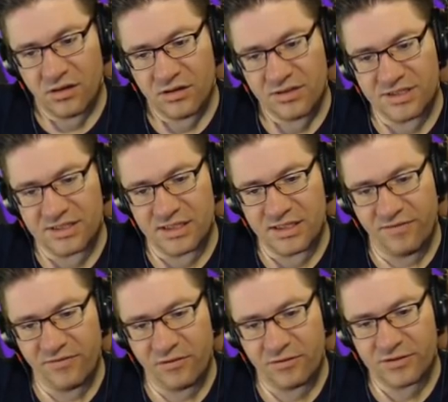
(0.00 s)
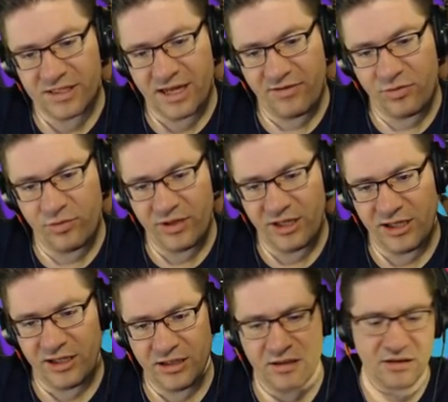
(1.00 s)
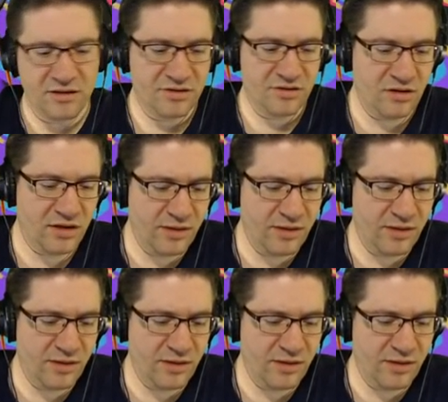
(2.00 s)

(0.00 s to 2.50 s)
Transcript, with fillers: Does the difficulty have to be turned